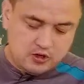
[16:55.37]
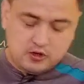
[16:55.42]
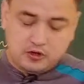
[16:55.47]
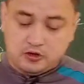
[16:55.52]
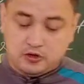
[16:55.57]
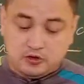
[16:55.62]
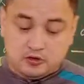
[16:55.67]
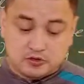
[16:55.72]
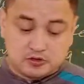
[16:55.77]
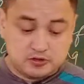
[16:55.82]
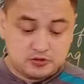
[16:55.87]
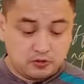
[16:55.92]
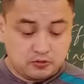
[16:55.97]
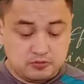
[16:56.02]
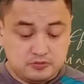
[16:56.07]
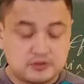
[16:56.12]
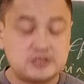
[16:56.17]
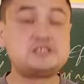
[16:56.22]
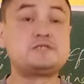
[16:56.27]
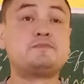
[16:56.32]
So
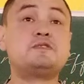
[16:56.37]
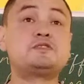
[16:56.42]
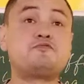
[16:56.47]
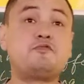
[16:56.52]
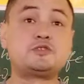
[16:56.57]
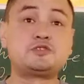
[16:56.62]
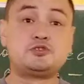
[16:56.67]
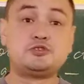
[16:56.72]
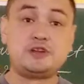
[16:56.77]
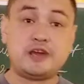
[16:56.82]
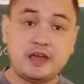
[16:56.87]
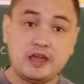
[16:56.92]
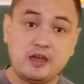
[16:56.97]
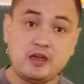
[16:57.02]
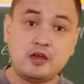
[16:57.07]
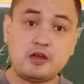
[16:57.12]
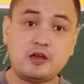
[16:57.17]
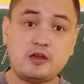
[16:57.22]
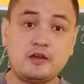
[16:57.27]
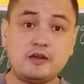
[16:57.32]
this was for
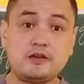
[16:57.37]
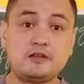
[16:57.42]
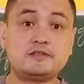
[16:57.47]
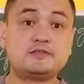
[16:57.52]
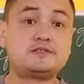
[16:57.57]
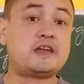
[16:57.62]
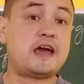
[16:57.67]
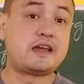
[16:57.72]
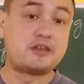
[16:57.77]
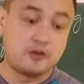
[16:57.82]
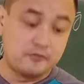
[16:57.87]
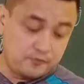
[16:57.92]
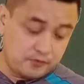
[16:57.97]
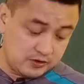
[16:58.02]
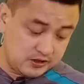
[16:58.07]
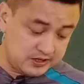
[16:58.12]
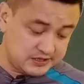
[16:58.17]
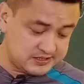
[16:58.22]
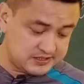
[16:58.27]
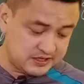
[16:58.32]
today. Thank you for
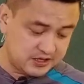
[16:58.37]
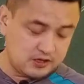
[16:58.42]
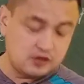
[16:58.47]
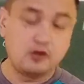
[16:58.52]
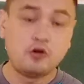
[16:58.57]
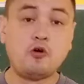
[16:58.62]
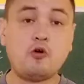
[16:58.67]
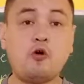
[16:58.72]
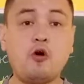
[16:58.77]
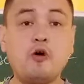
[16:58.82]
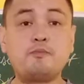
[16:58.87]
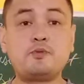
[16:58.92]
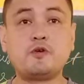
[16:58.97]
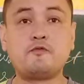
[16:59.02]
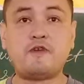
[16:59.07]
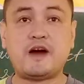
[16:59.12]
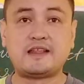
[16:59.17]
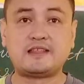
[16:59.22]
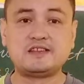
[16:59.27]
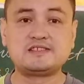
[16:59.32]
listening. Hope you
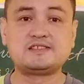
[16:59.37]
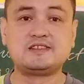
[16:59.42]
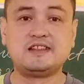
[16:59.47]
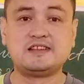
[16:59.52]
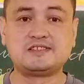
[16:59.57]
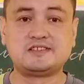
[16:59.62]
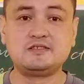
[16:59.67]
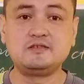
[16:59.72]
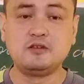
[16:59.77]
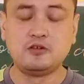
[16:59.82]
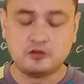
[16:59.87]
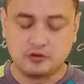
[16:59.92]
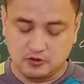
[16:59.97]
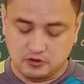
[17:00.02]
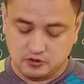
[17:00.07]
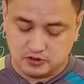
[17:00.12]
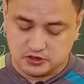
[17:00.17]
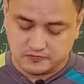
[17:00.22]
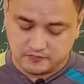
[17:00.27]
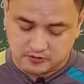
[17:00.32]
find this lesson
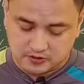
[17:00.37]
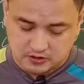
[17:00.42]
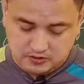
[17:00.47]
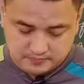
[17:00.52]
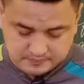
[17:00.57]
useful.